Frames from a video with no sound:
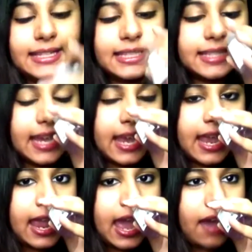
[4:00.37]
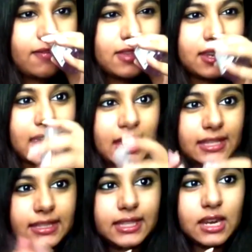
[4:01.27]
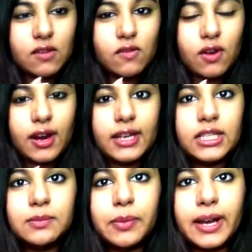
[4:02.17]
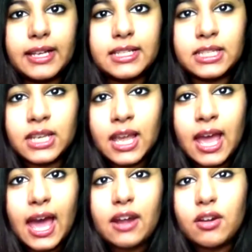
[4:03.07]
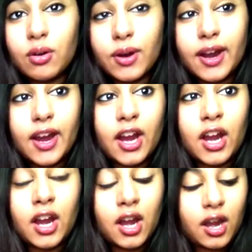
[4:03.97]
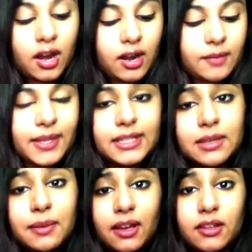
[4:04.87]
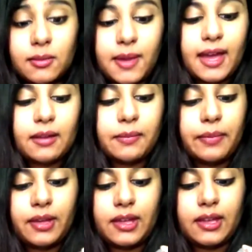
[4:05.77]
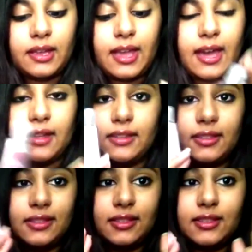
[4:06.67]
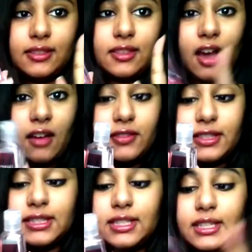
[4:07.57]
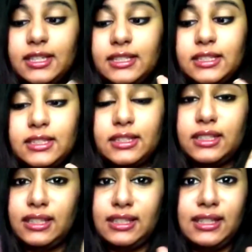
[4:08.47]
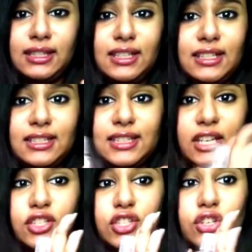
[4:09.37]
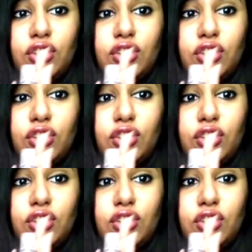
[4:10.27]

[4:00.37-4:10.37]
because I have the case thing for it, but I don't know where, um, that's on my other bag, but yeah, obviously this is essential,